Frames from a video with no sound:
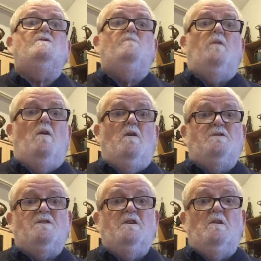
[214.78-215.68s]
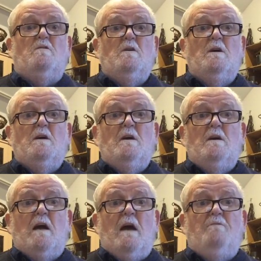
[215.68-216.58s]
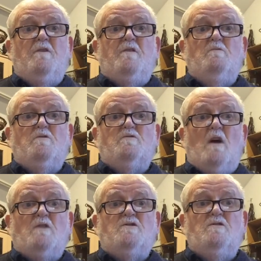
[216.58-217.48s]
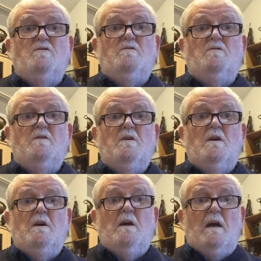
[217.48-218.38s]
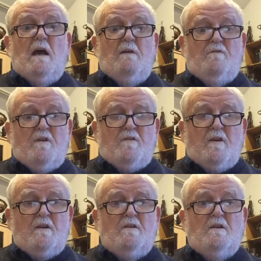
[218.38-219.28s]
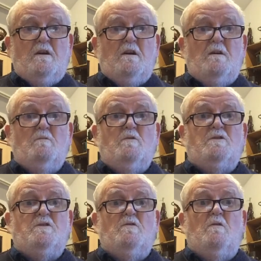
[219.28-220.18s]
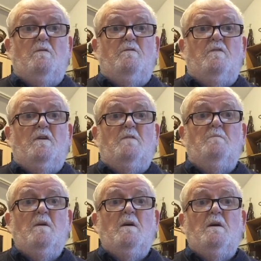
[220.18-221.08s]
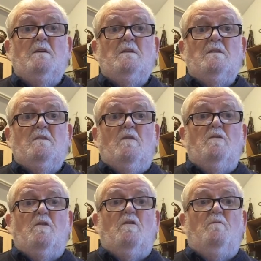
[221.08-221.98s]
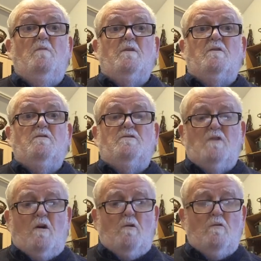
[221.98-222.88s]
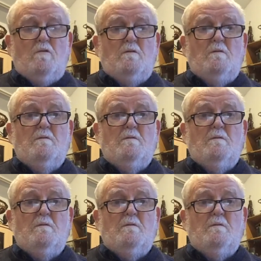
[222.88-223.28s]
supply still. Everything was rationed. Everything was sort of under government control.